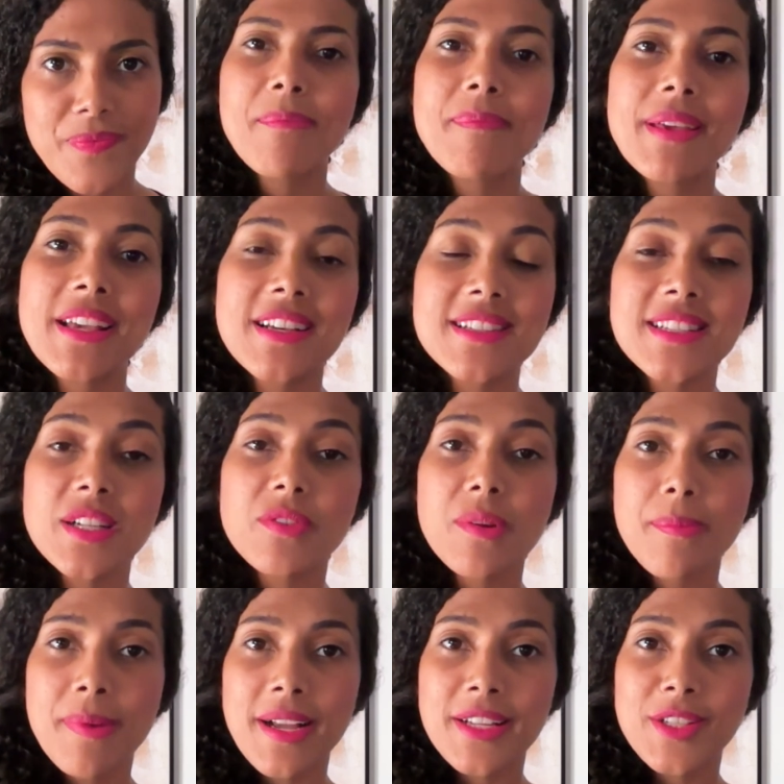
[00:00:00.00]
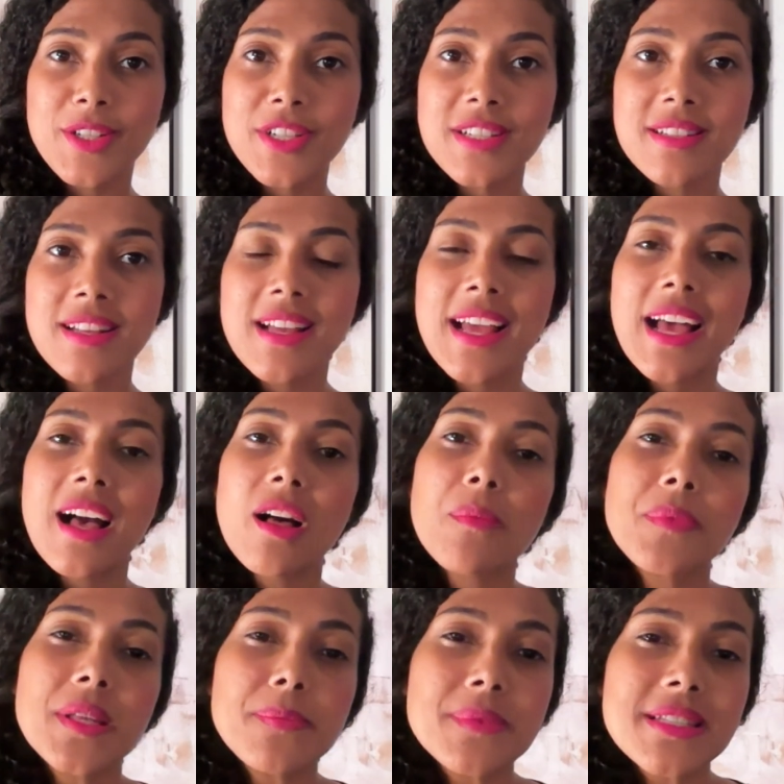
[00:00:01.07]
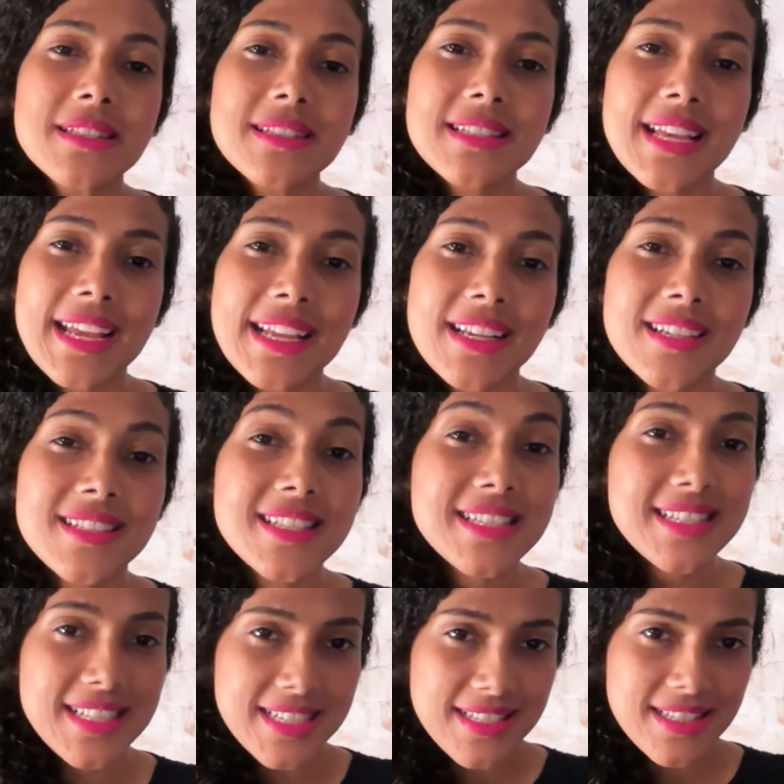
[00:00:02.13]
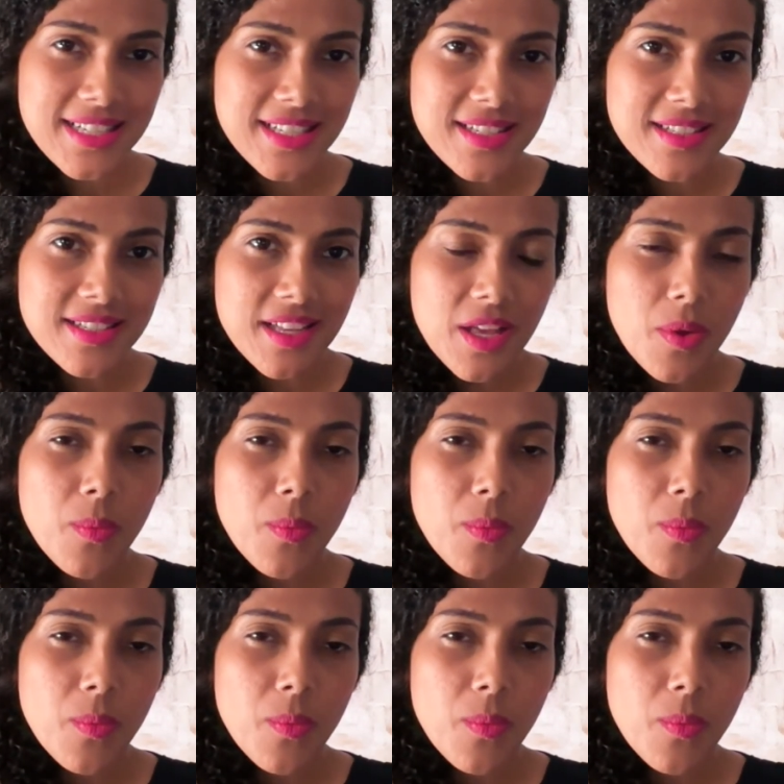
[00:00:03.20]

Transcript: because their reminders helped them stay consistent